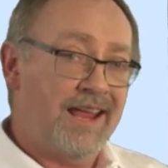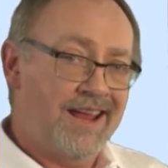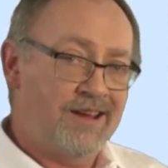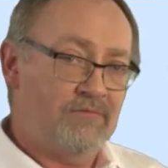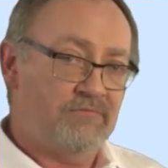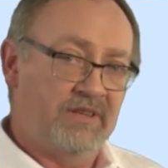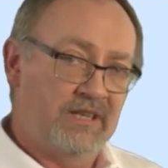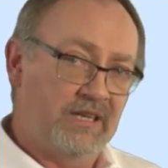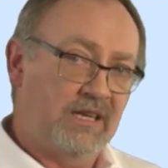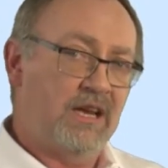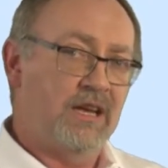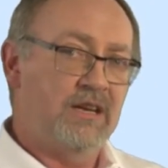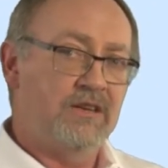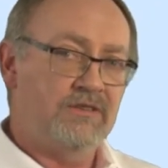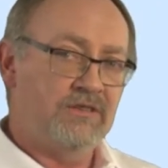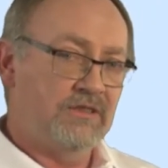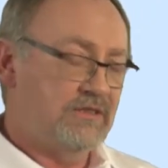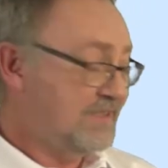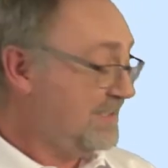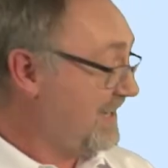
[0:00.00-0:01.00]

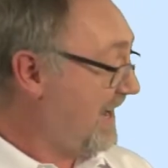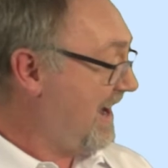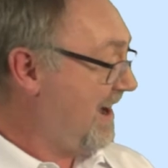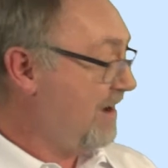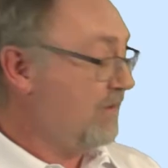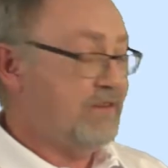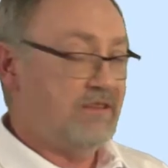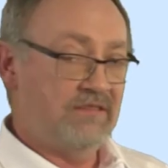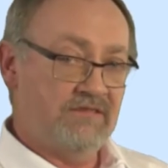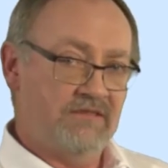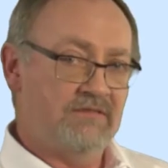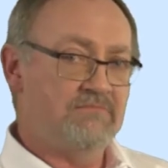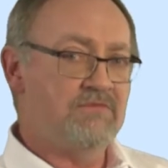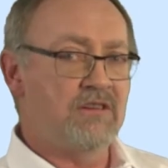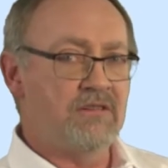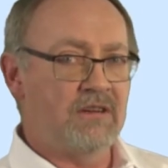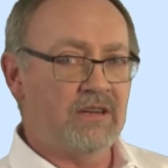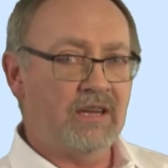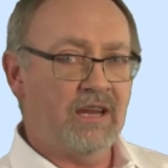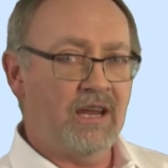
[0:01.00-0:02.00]
applications out into the
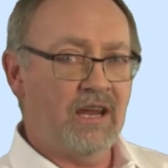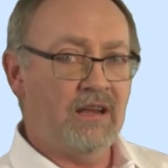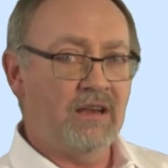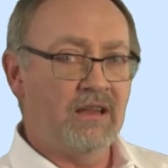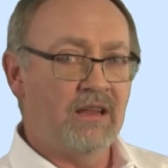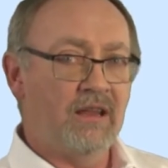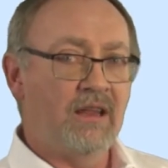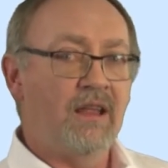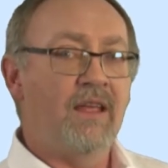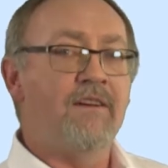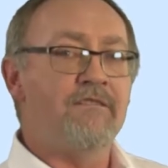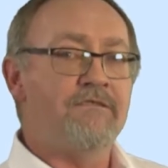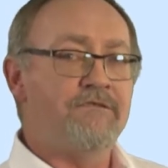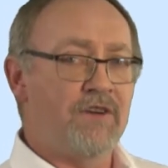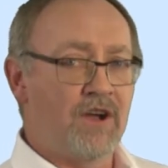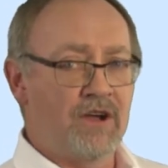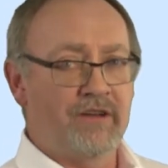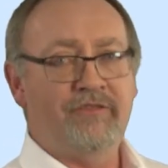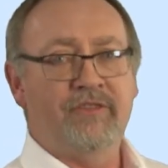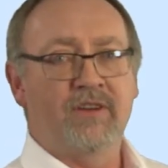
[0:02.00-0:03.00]
market
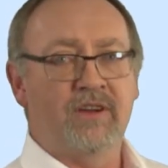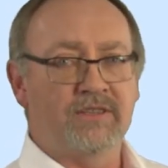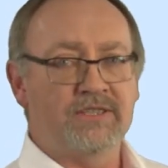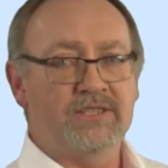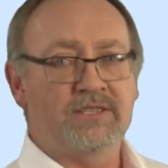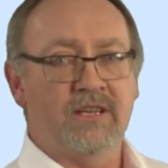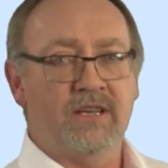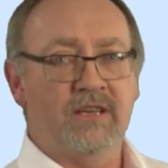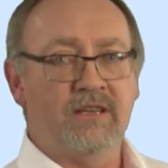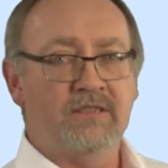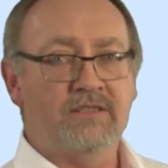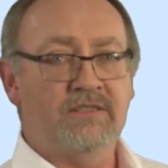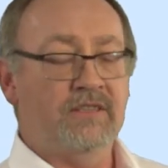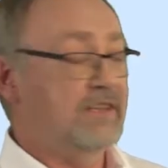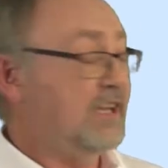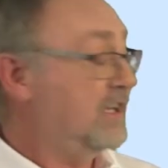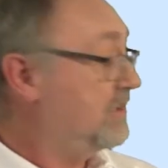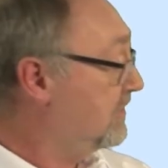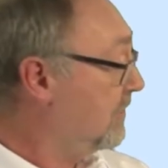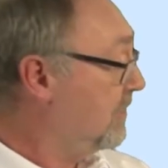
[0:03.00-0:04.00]
far faster, so
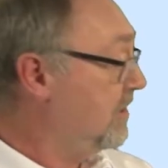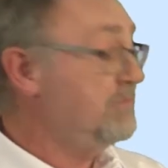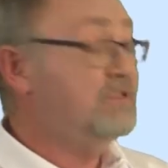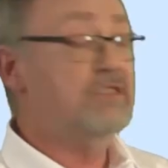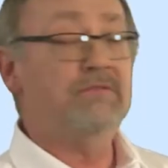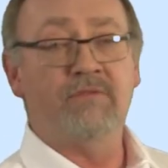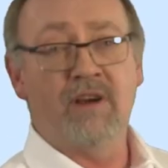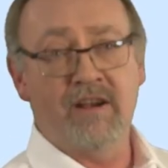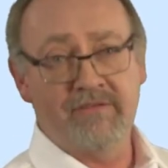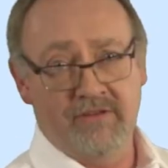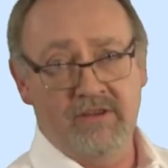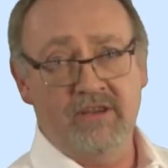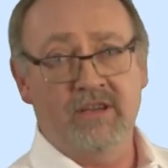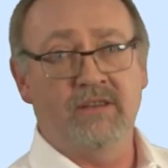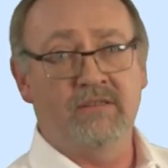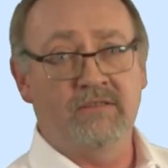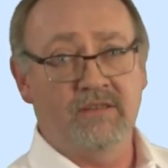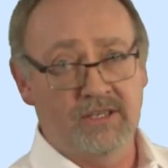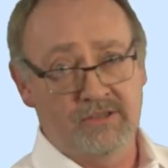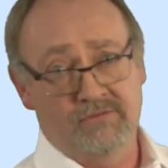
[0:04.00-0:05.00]
their time to
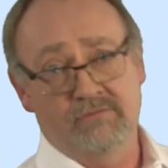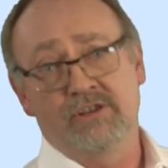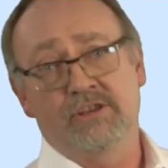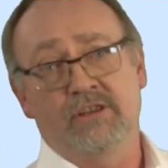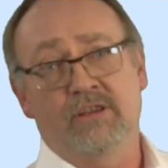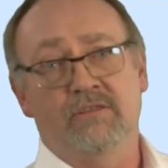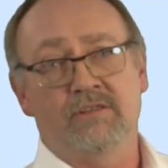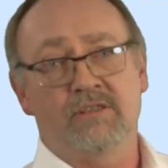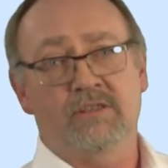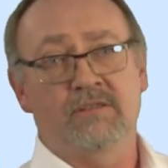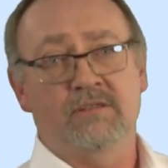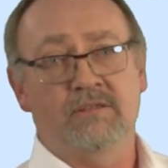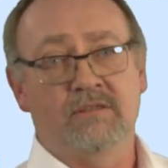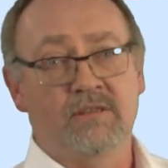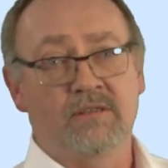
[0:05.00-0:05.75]
revenue is reduced.